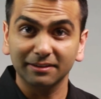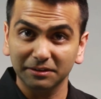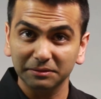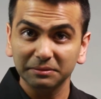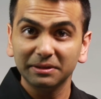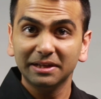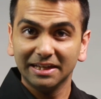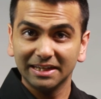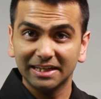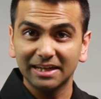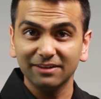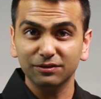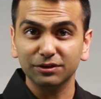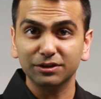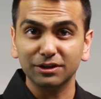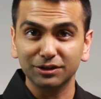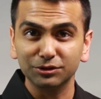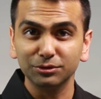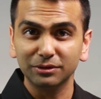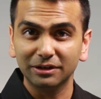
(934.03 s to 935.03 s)
they'll give
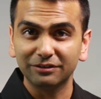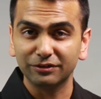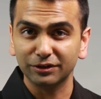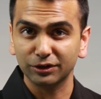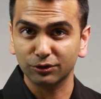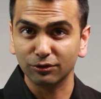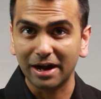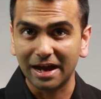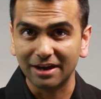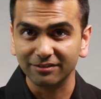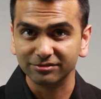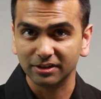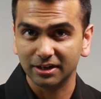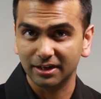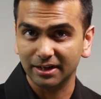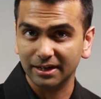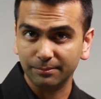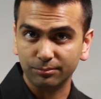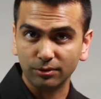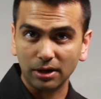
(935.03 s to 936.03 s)
you the two different graphs
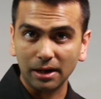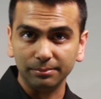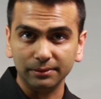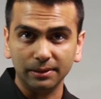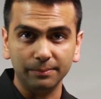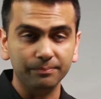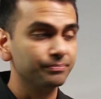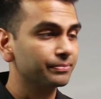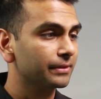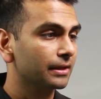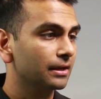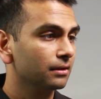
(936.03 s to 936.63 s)
on any problem.